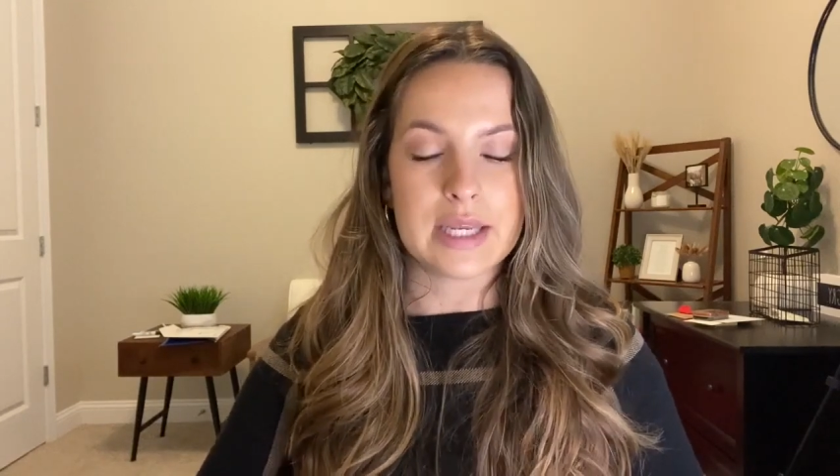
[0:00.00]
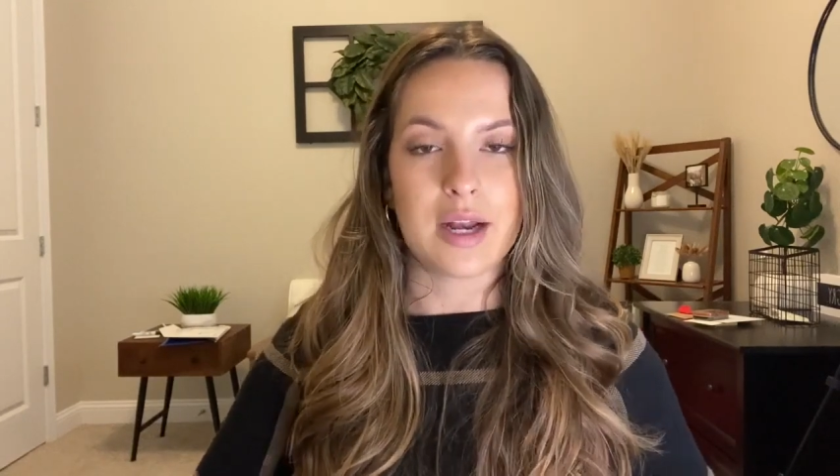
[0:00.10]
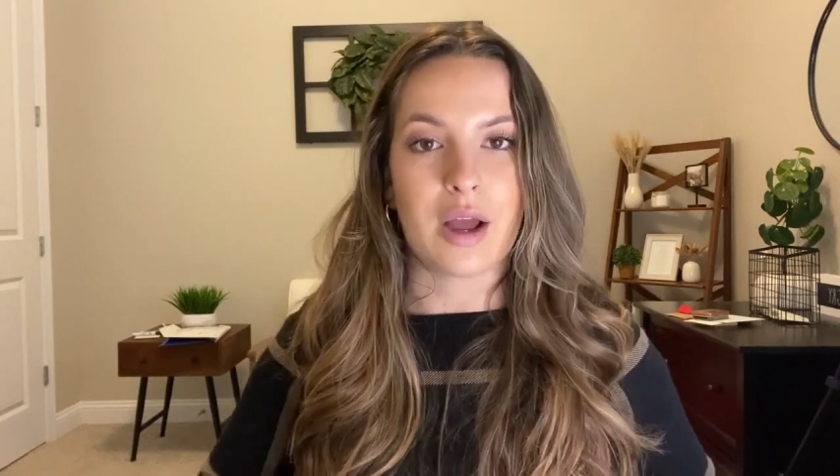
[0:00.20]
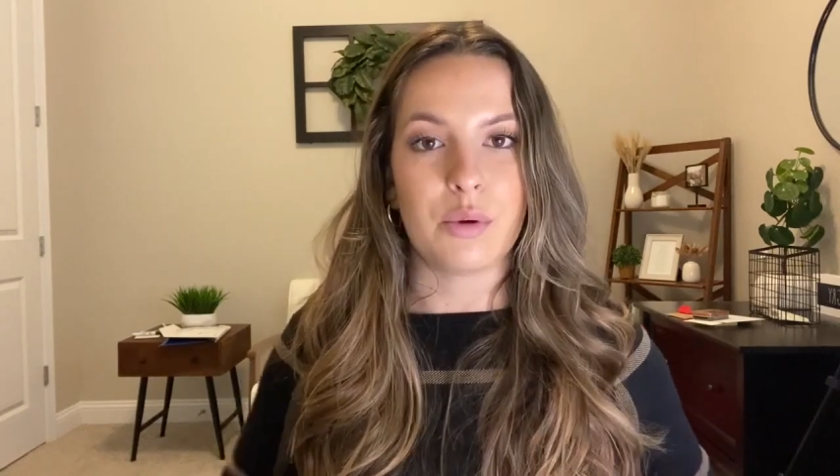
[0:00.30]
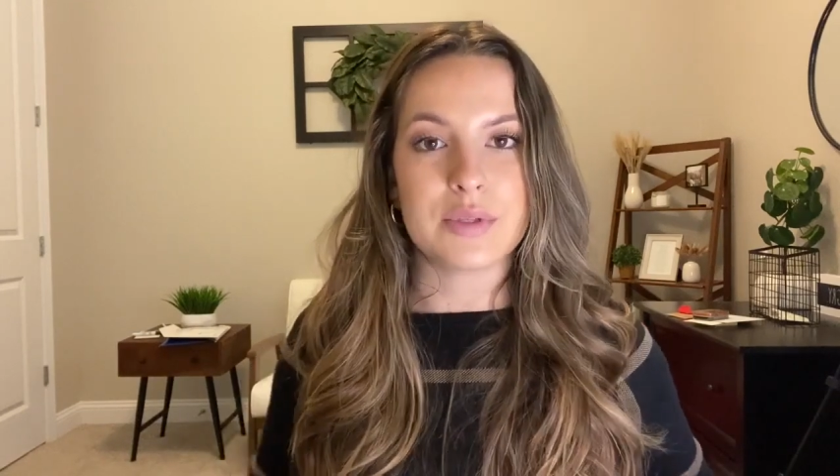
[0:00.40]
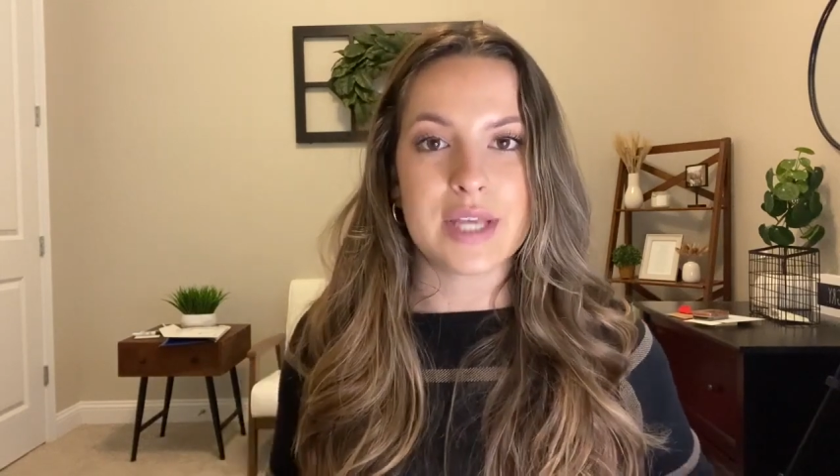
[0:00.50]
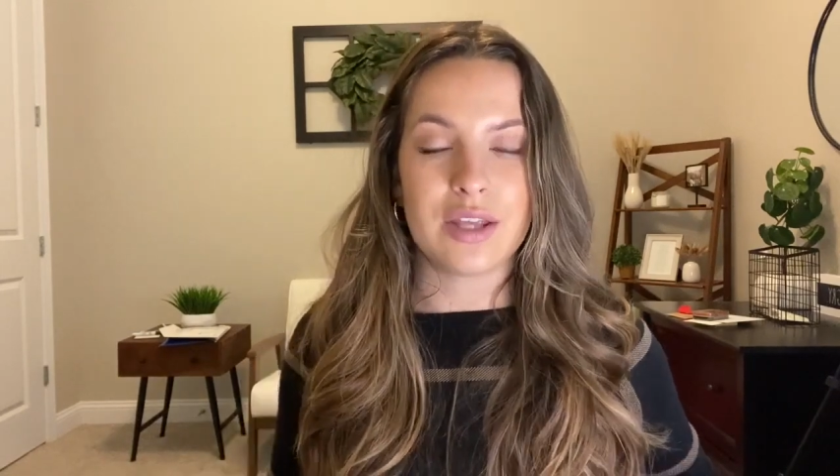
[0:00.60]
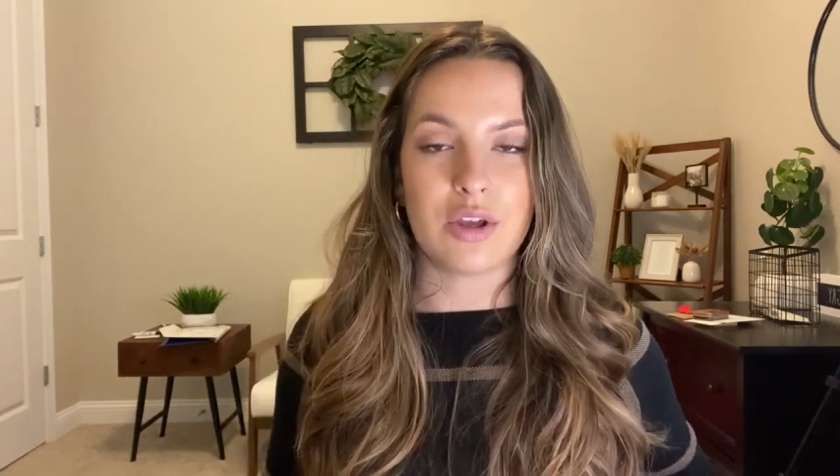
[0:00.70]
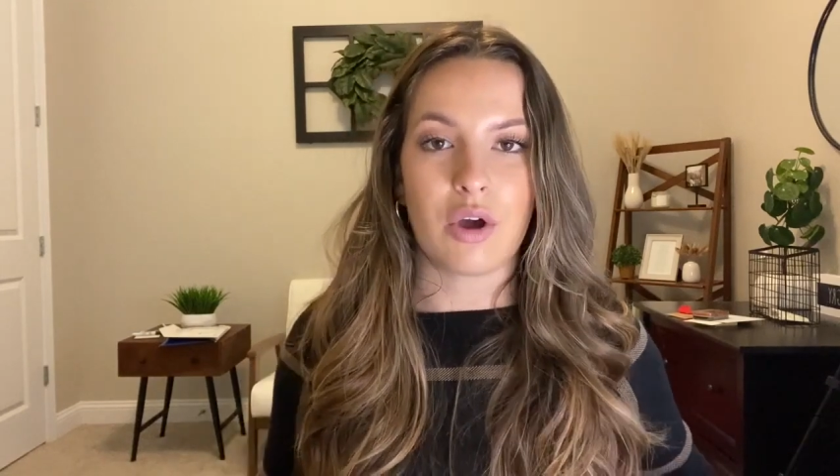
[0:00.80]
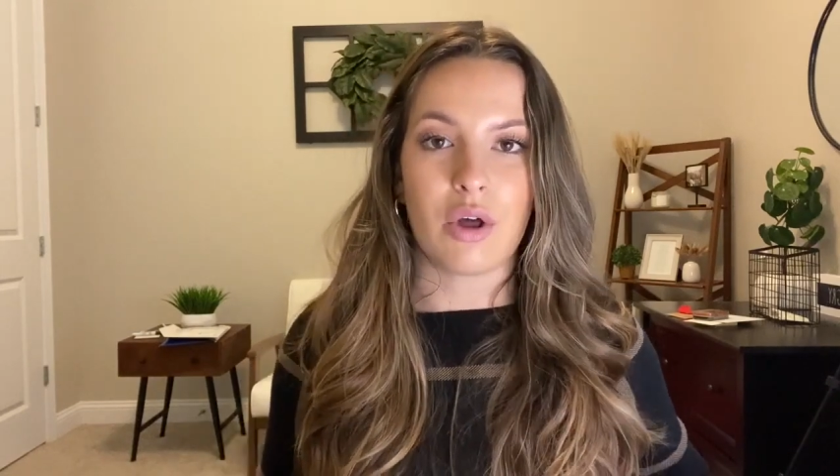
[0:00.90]
and I will
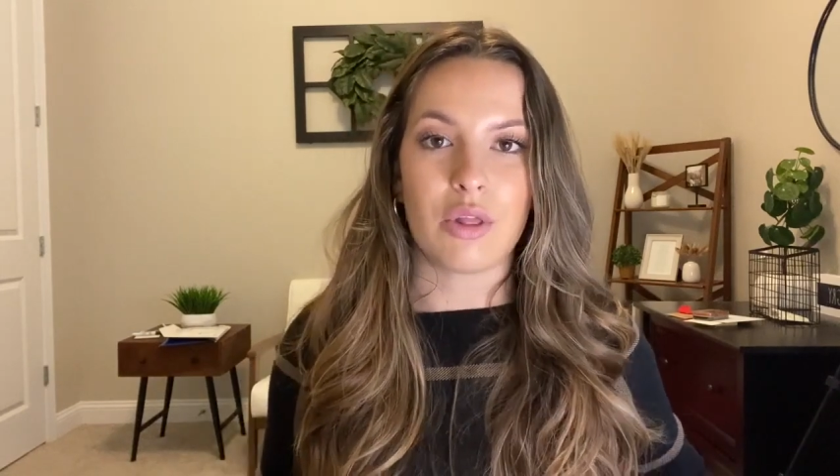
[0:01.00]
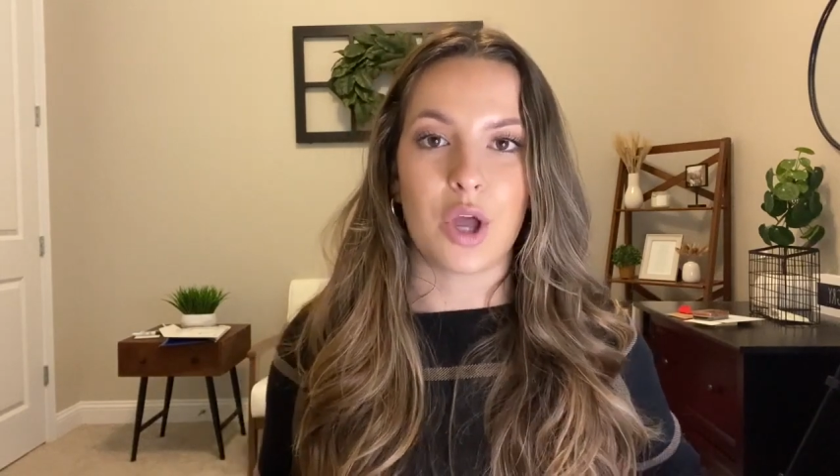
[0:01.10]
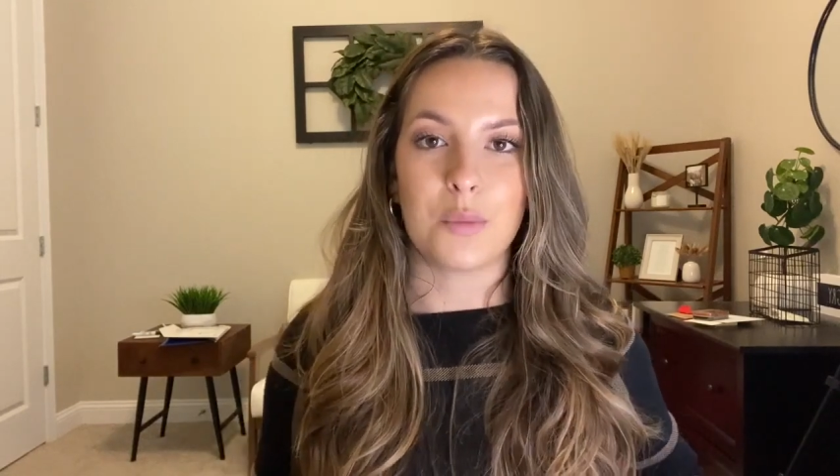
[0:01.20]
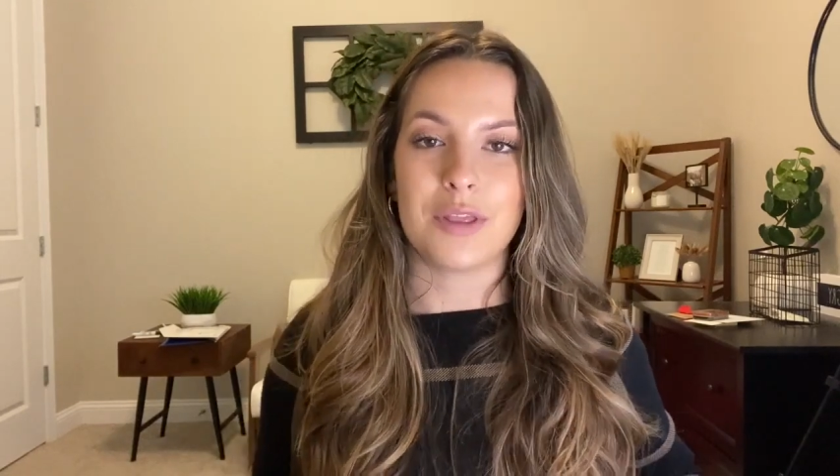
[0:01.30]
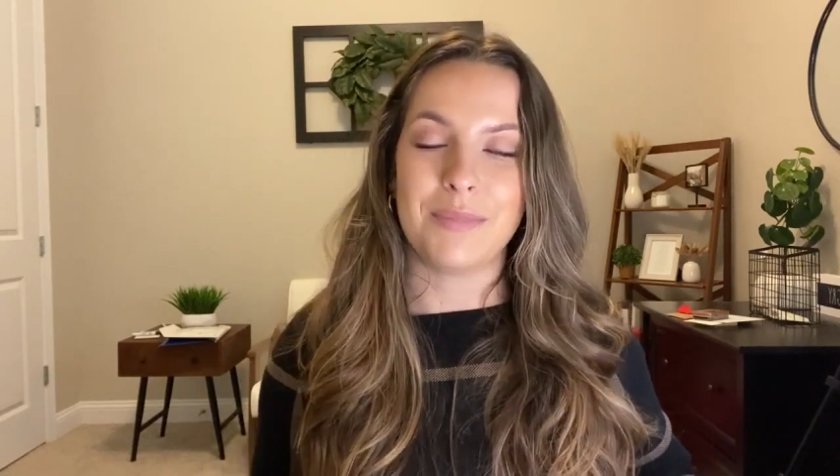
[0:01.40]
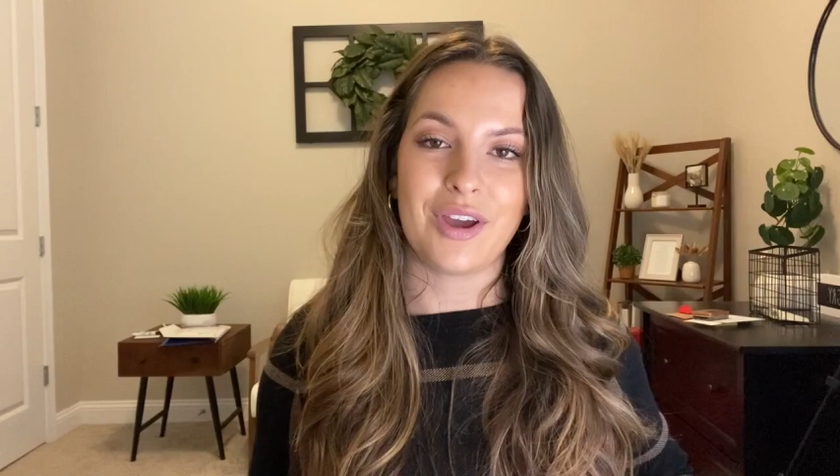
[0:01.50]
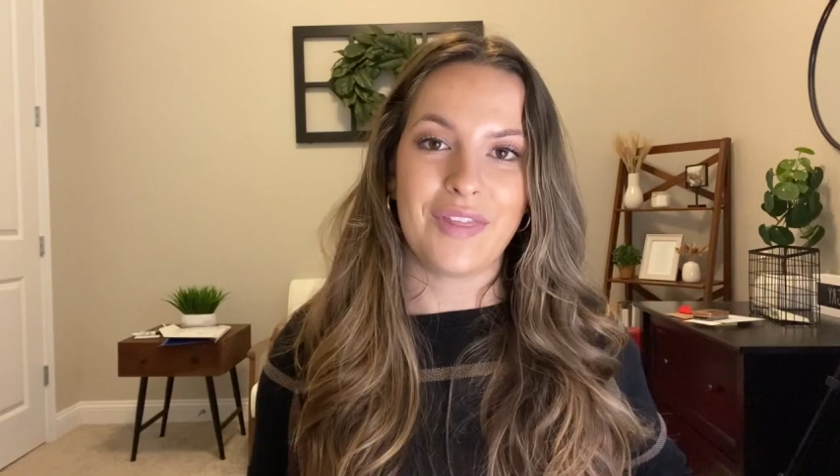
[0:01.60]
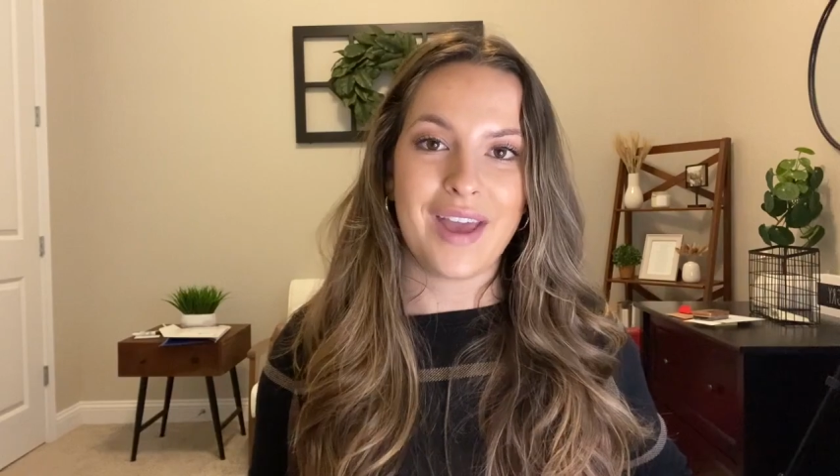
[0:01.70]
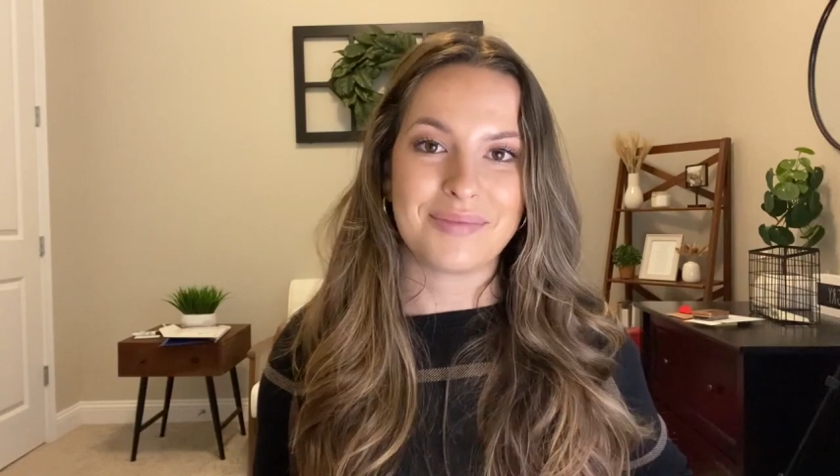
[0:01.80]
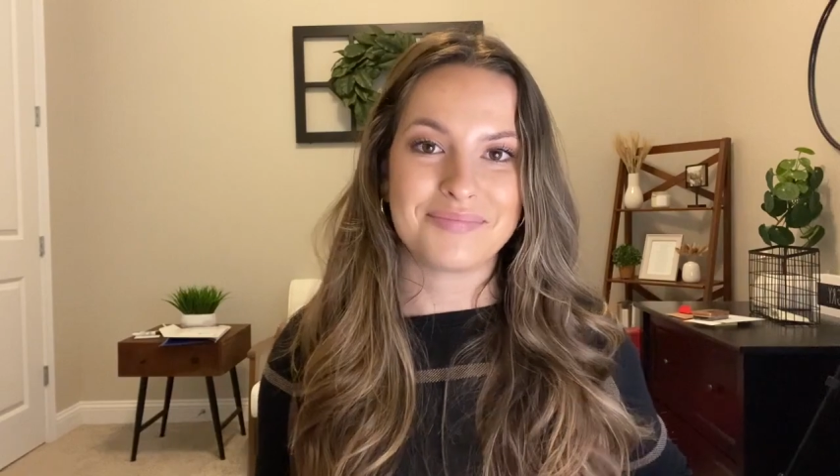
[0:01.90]
take y'all along with me on
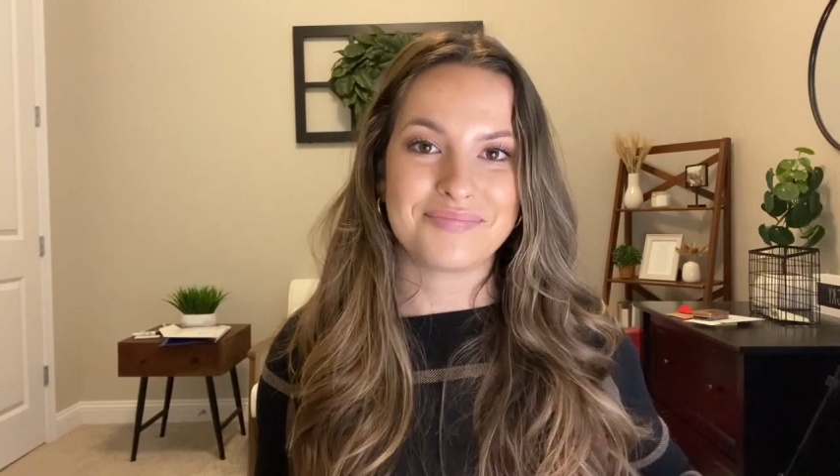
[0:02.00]
that.